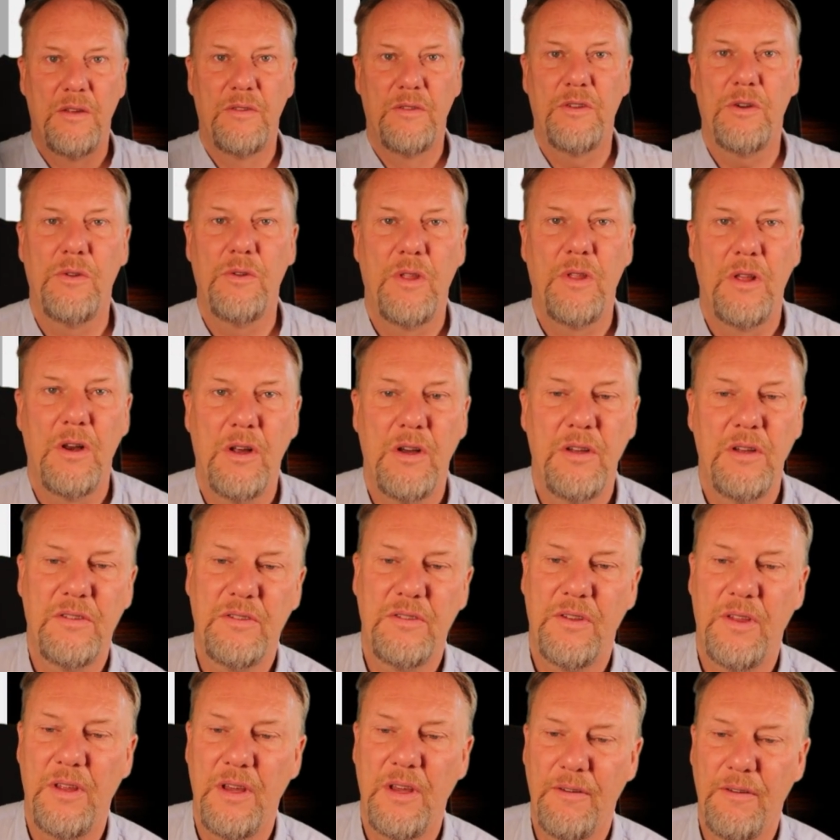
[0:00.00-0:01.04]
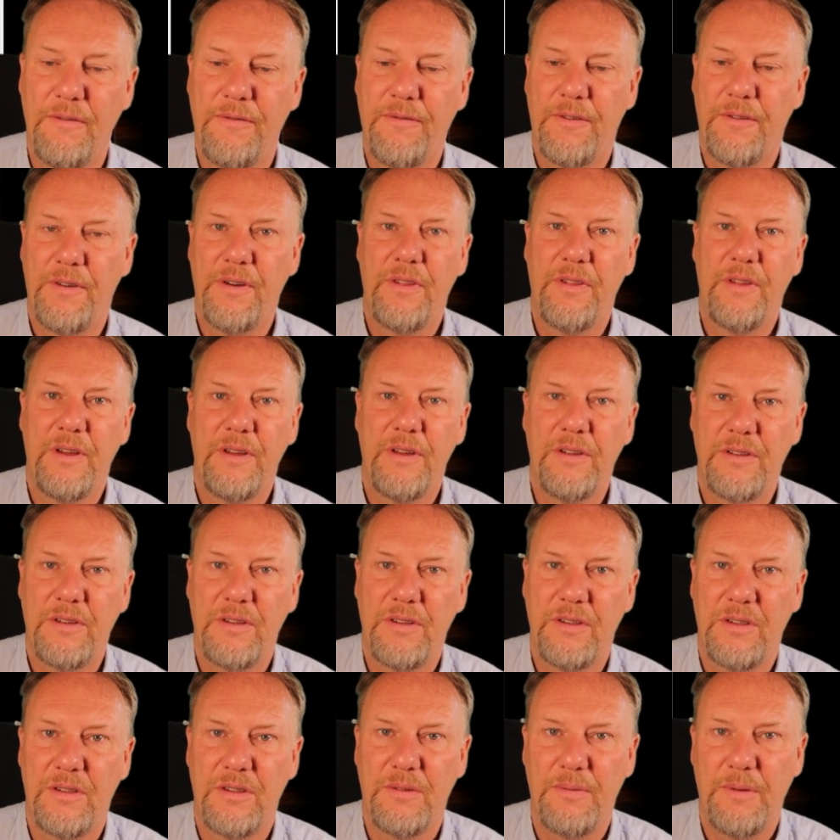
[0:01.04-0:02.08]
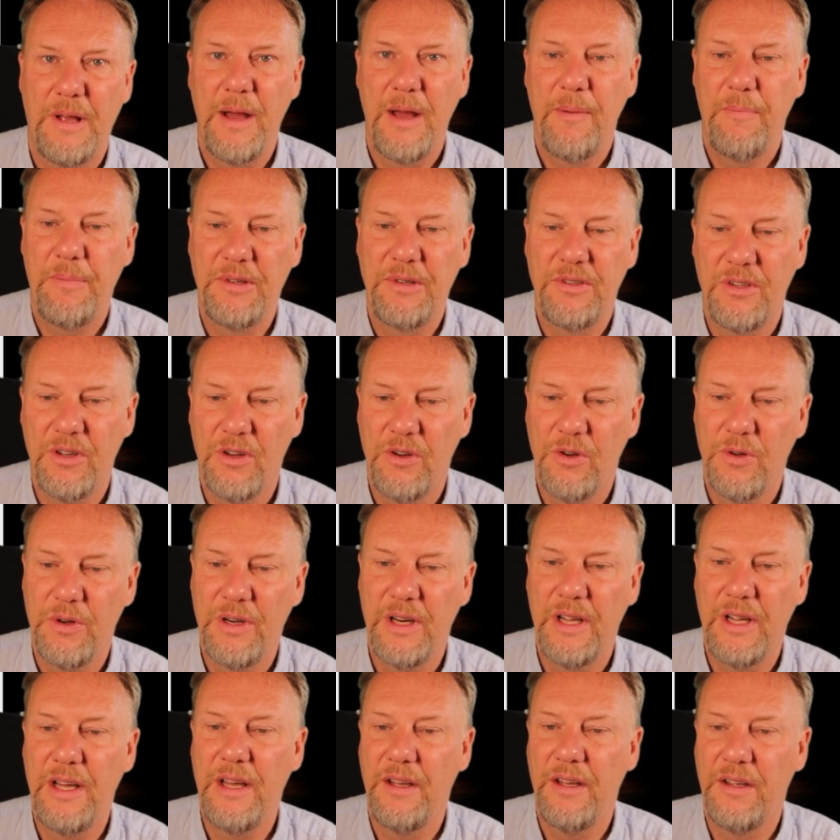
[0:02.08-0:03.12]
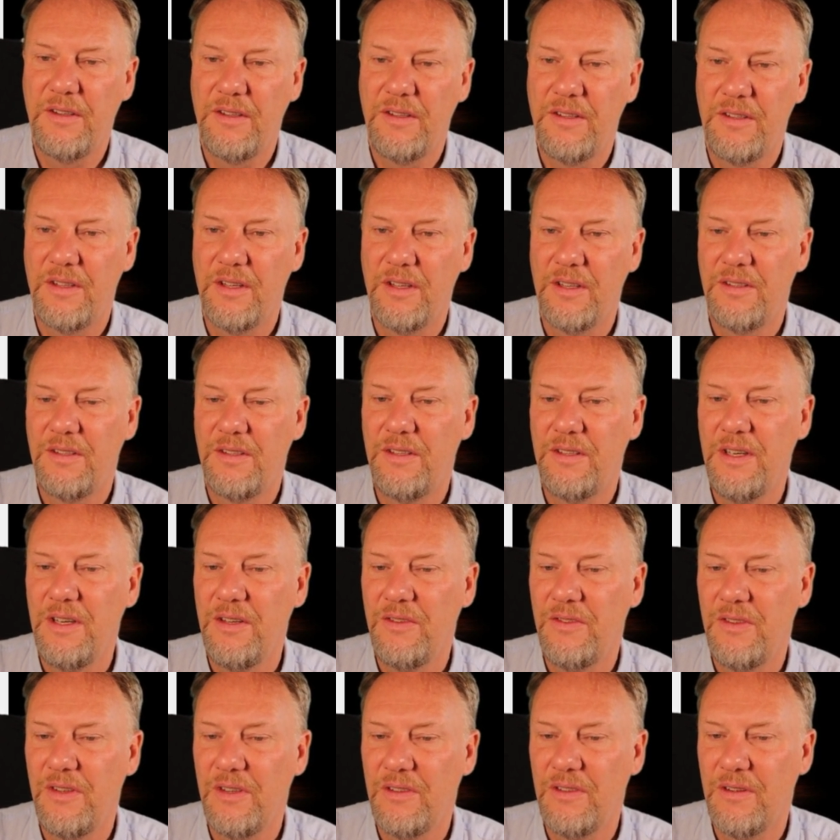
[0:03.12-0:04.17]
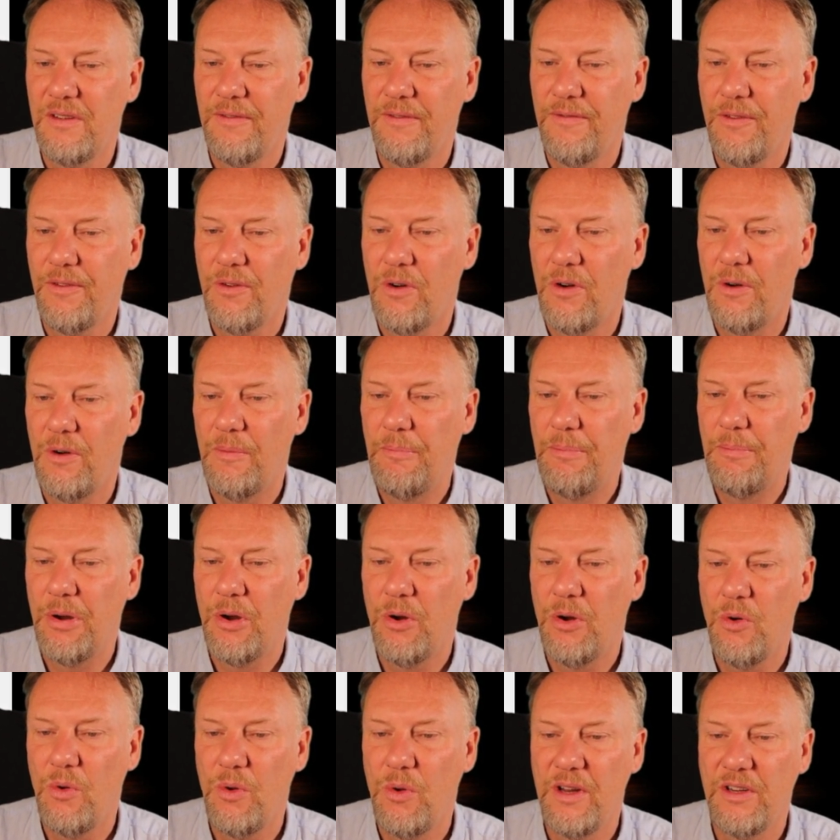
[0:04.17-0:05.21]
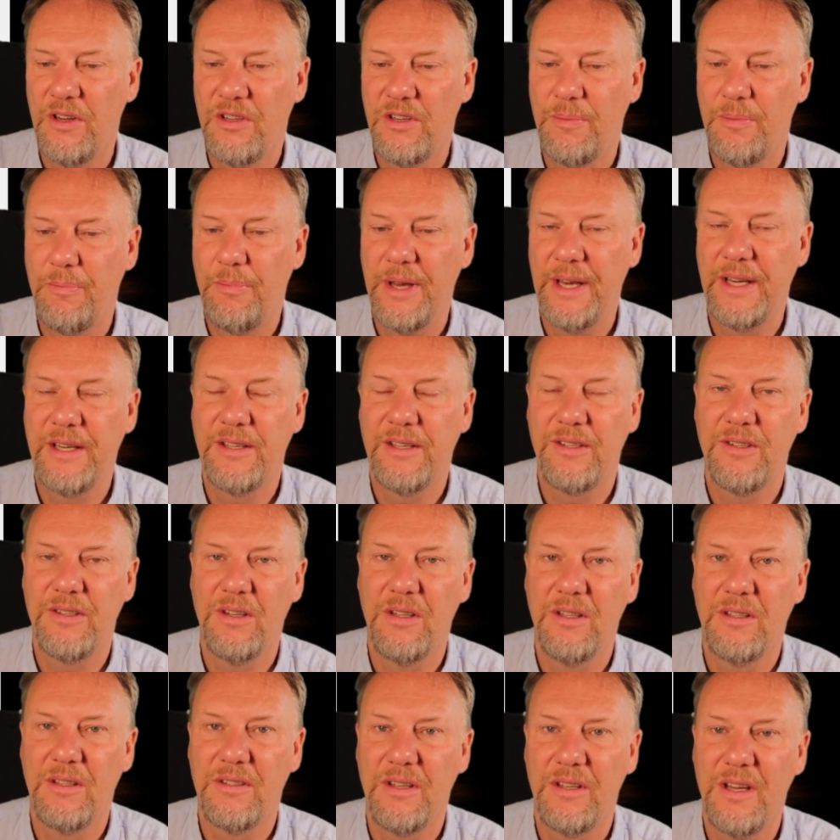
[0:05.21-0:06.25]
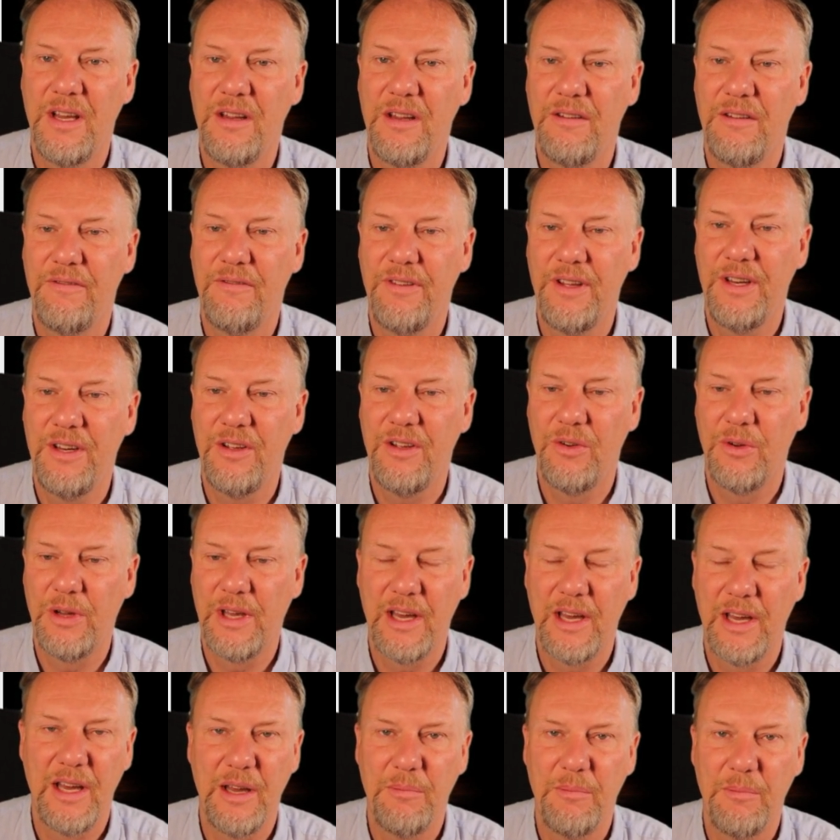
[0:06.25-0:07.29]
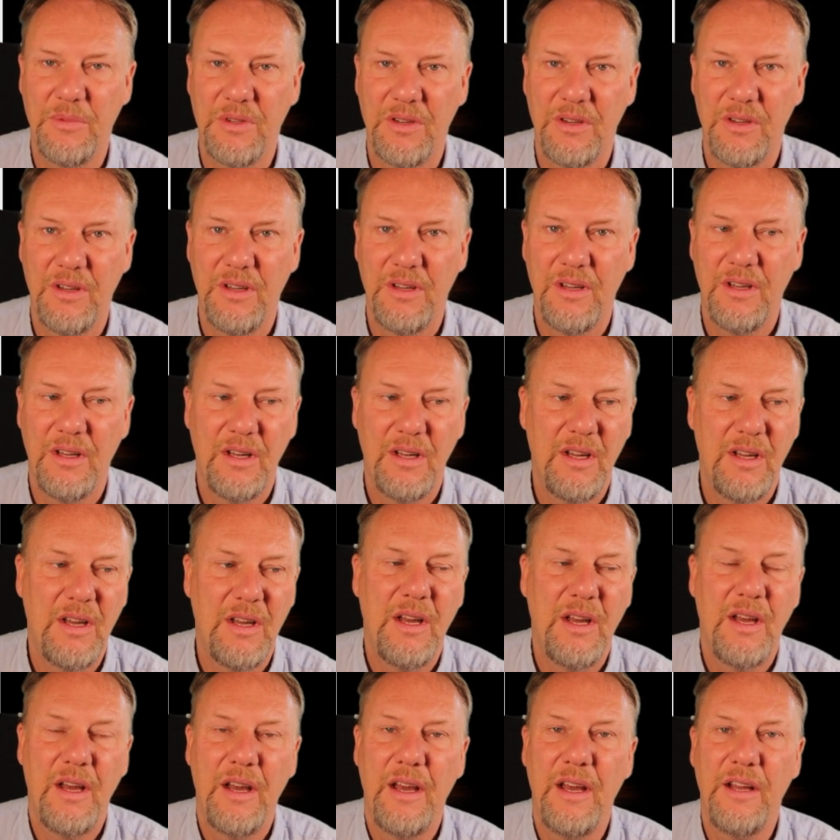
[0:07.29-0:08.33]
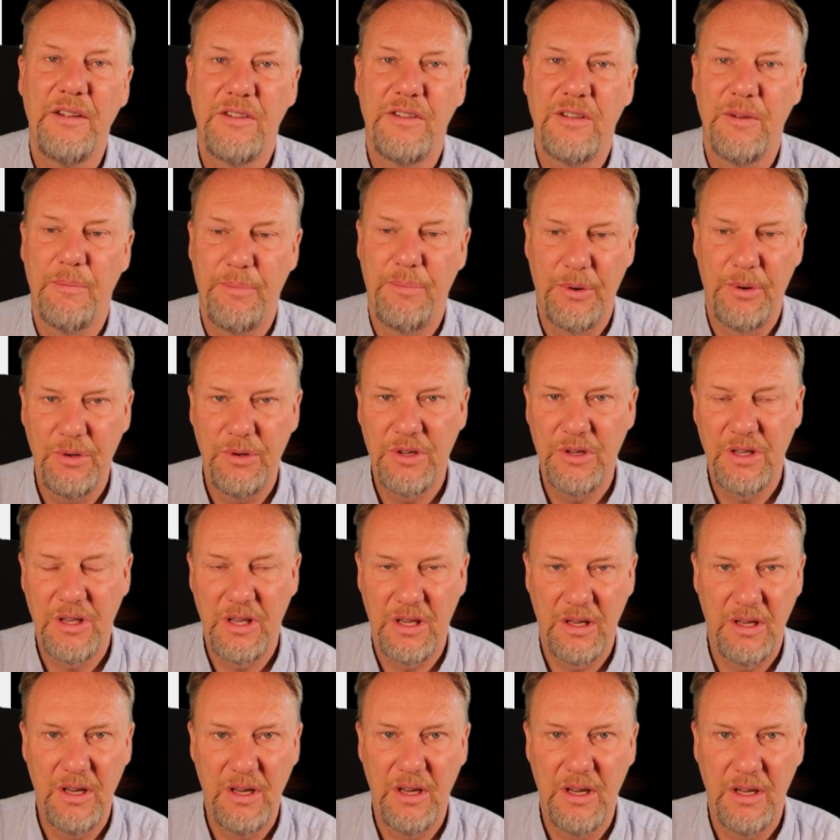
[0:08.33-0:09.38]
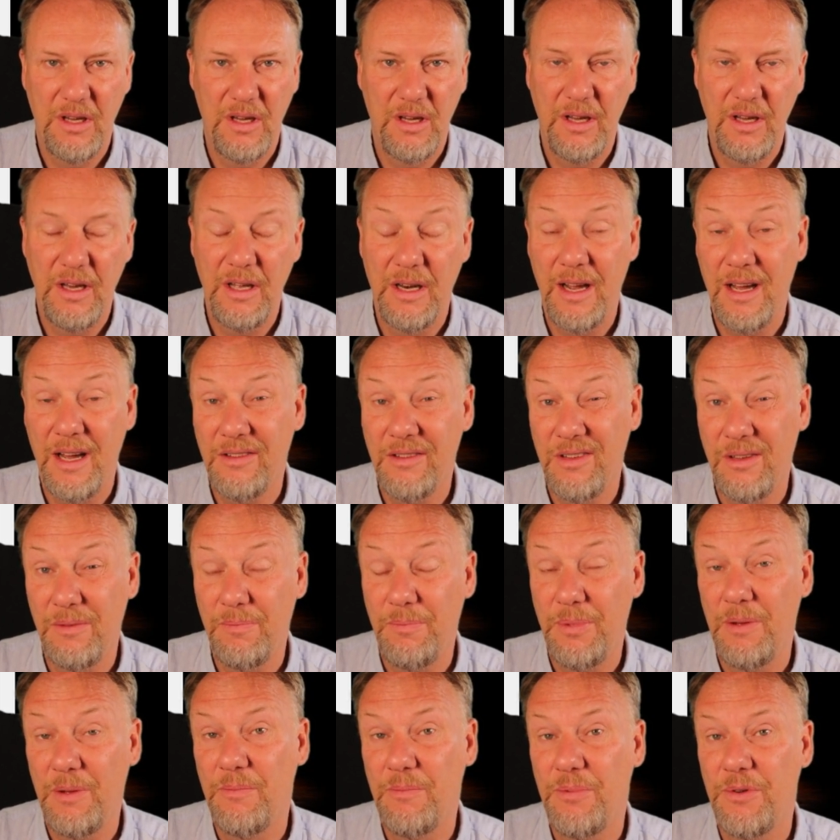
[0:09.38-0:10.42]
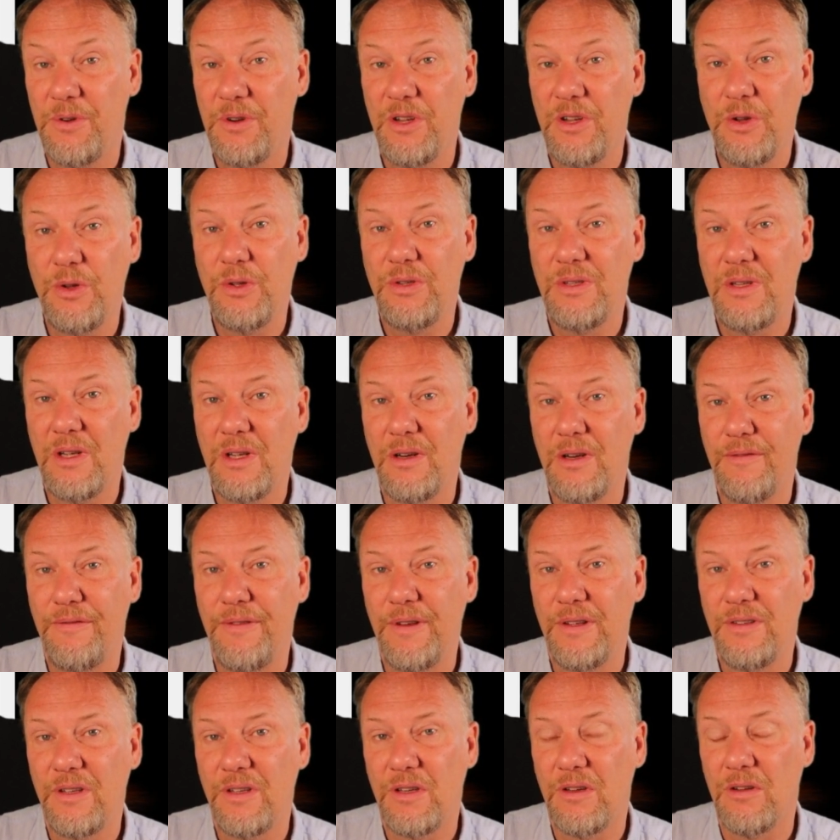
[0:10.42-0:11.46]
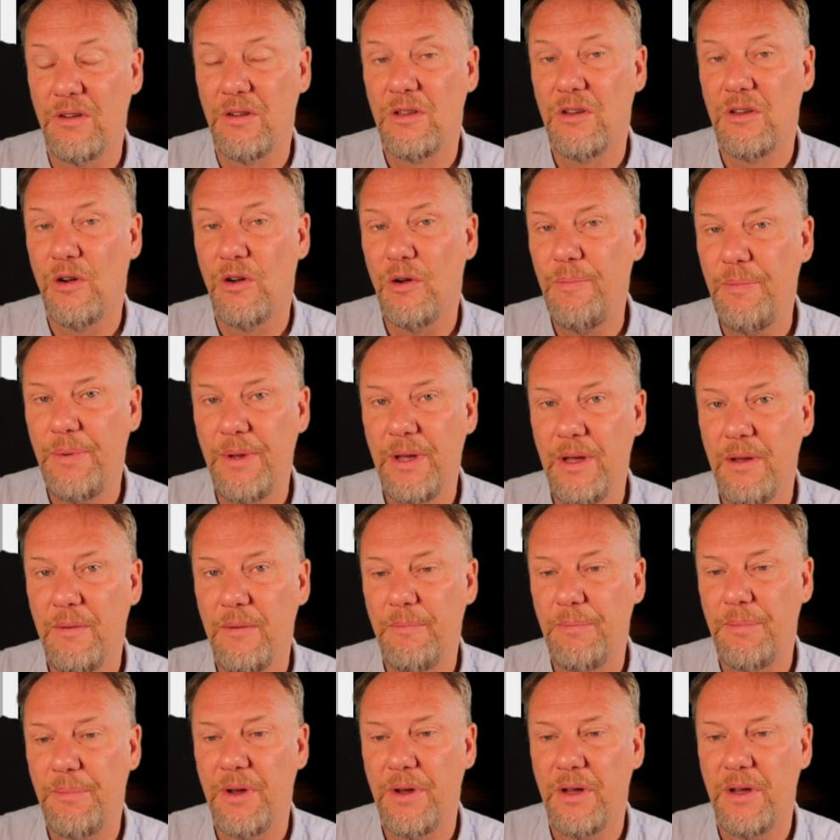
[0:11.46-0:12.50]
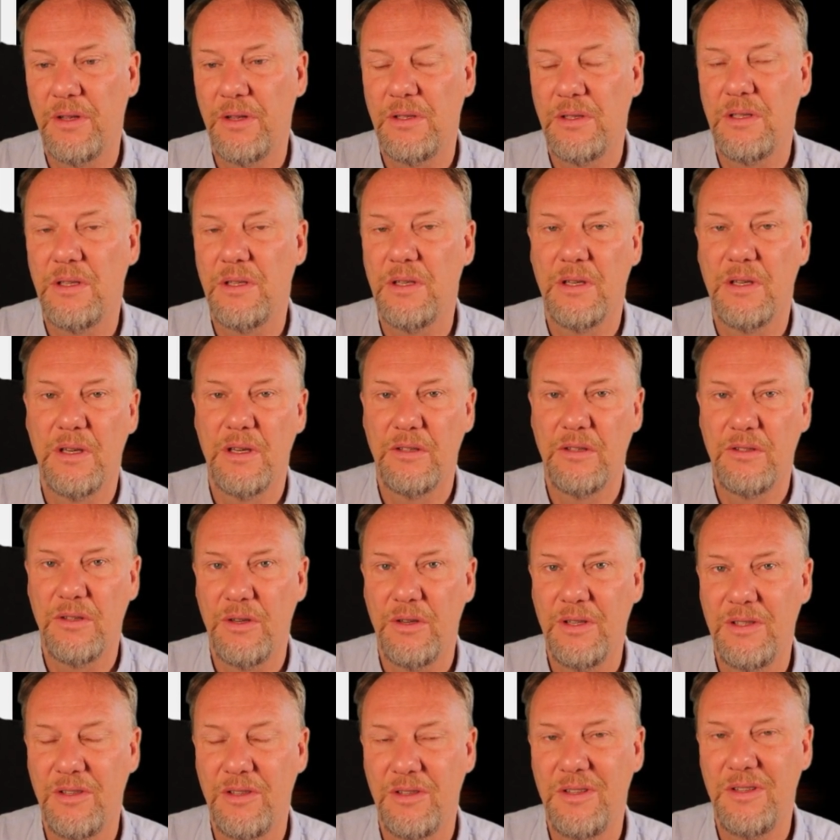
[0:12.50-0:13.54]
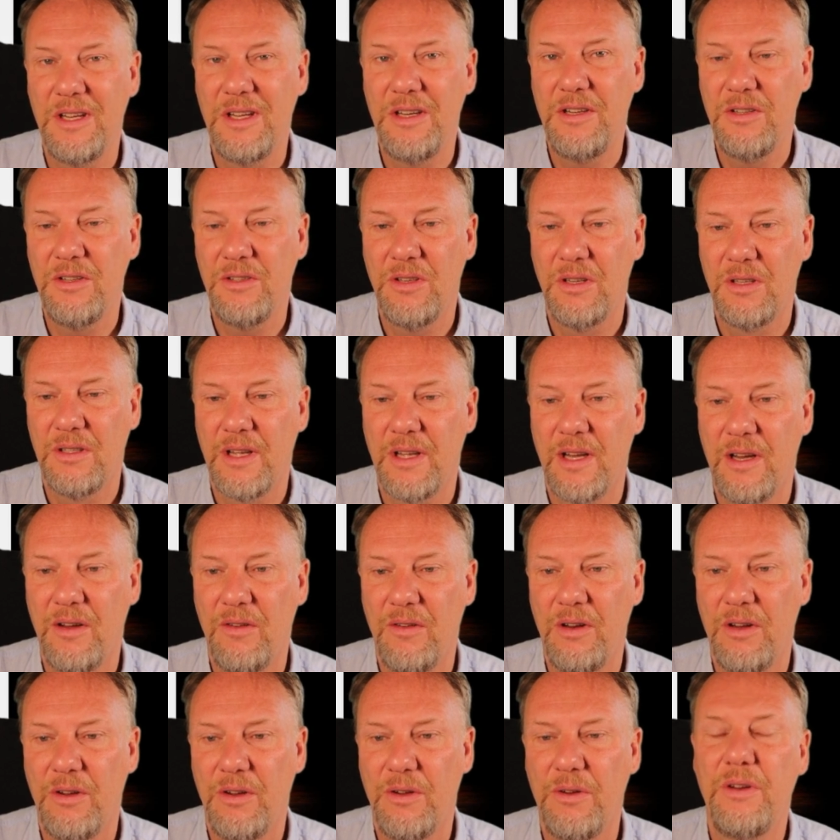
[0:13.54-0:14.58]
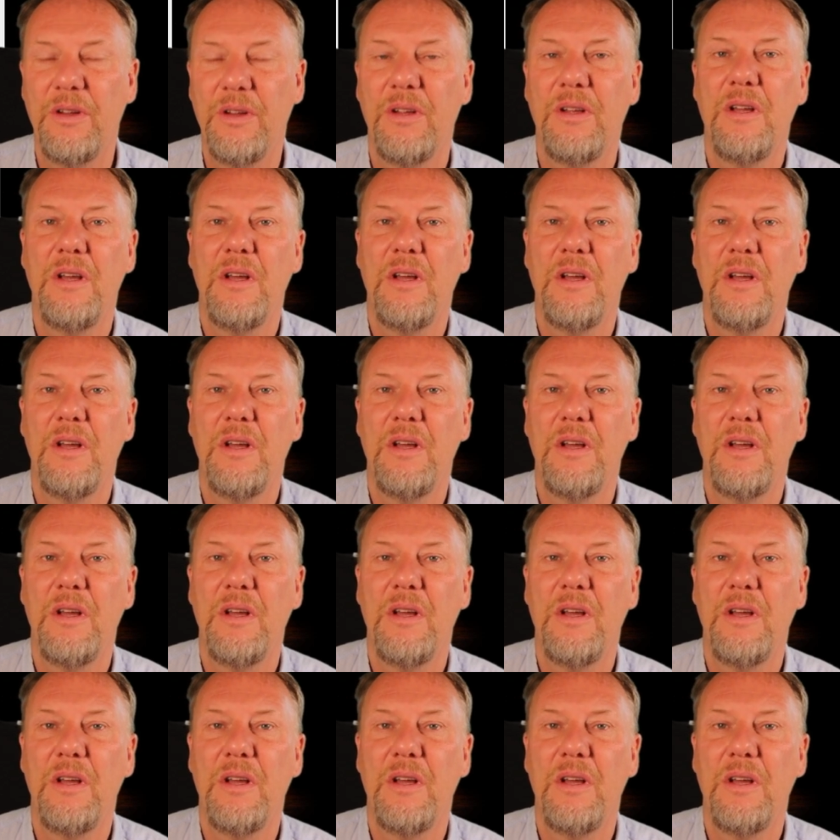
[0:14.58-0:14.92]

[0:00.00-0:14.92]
So the last thing for this episode is the C64 Polish pixels in video games. It's a book. It hasn't been produced in a physical copy, but so it's a digital download.